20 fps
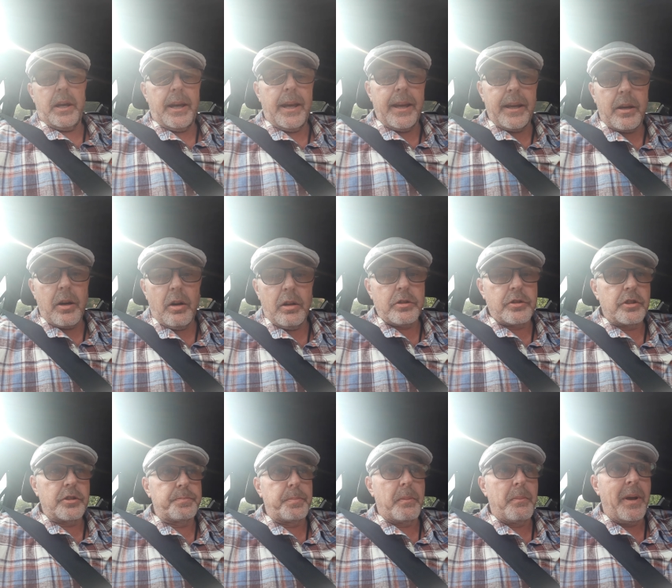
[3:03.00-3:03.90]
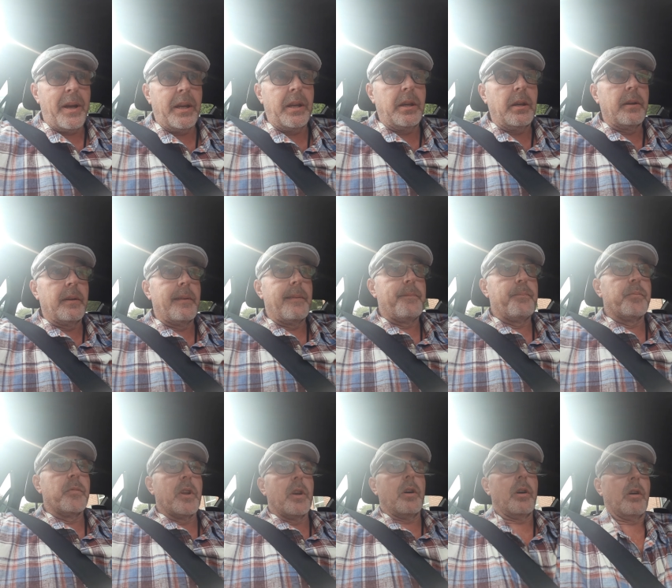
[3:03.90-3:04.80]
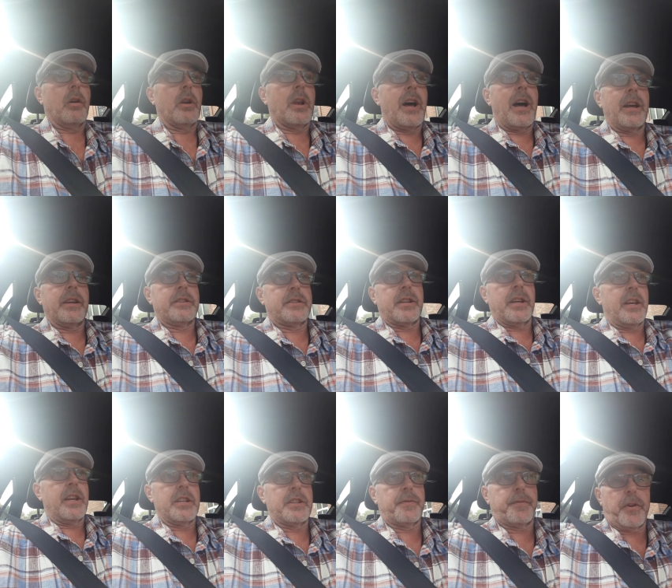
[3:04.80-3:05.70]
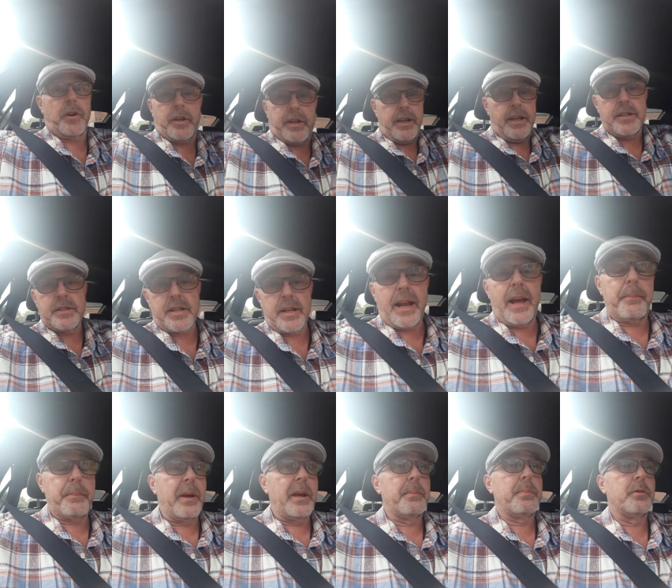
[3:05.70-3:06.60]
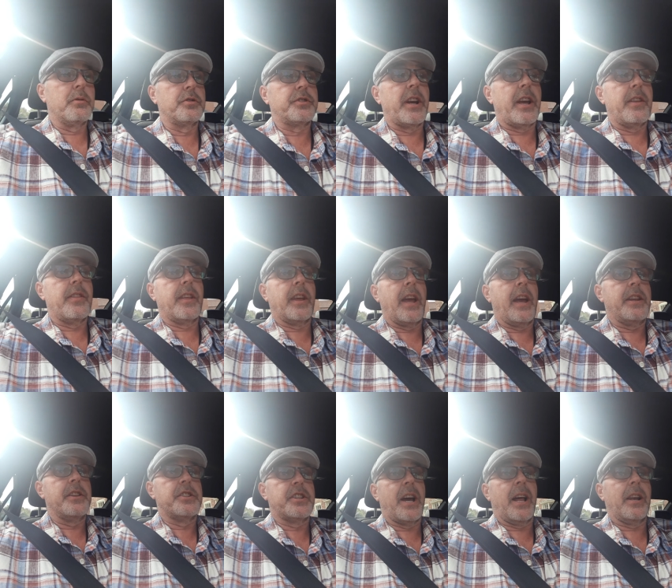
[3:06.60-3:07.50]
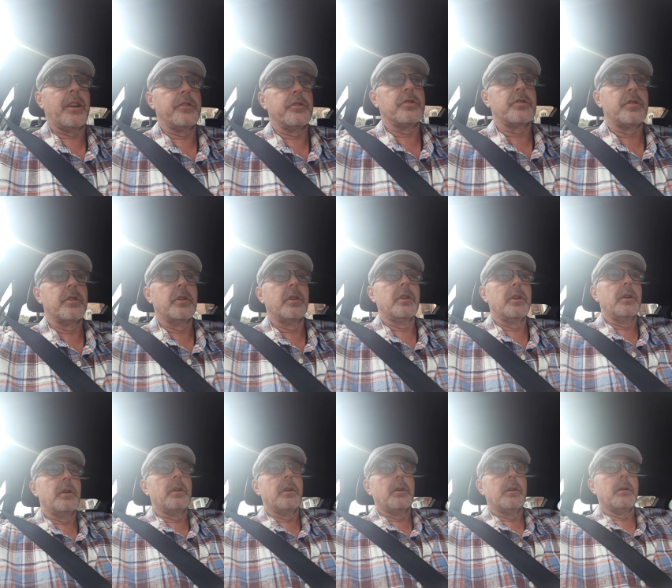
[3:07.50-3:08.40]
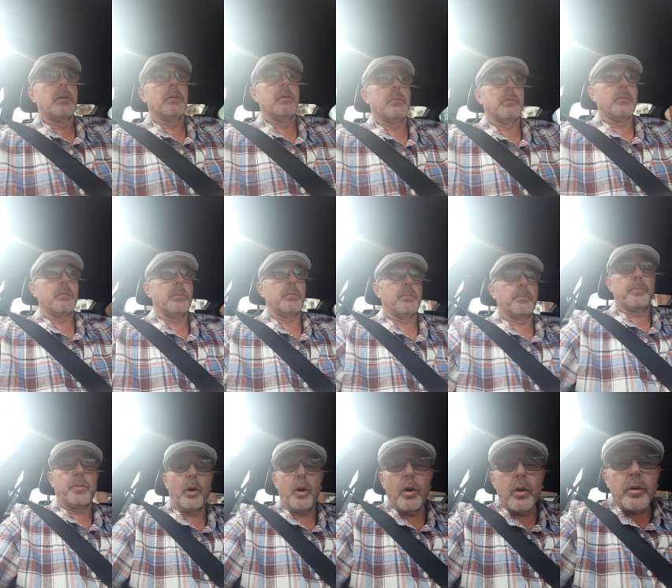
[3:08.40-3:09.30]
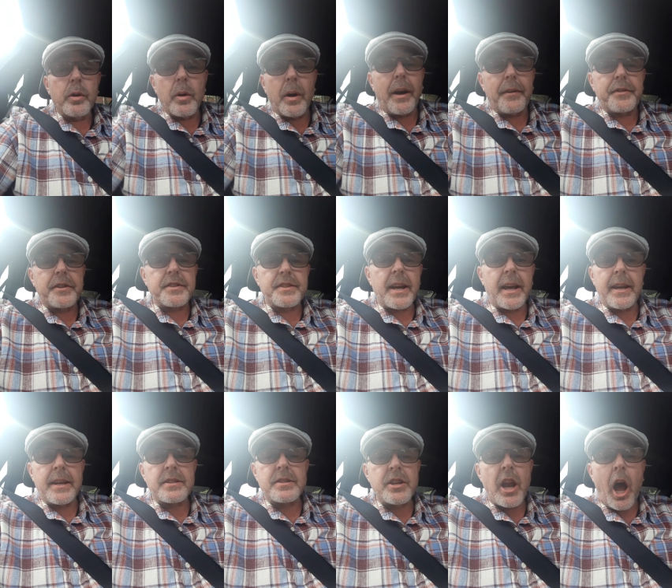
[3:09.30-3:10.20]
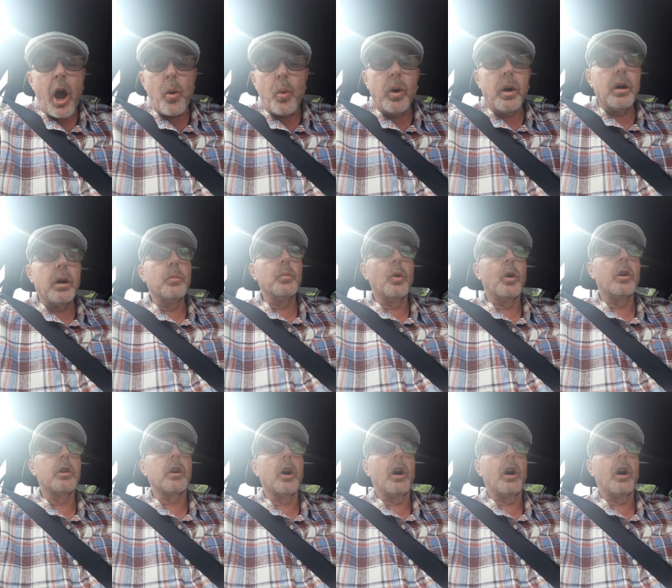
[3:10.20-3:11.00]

It can't just be me. All I see is fucking internet people saying they're getting challenged. But all you have to say is no and walk